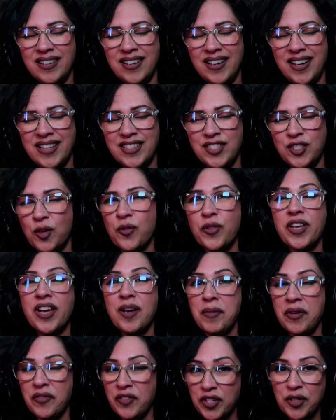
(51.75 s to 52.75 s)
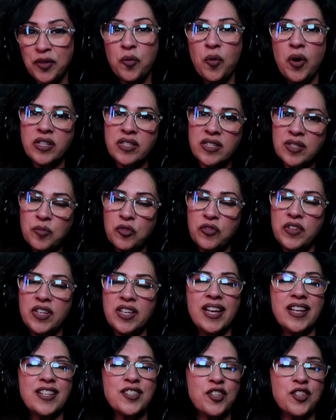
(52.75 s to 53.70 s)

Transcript: I don't think I'm ever going to watch this movie again.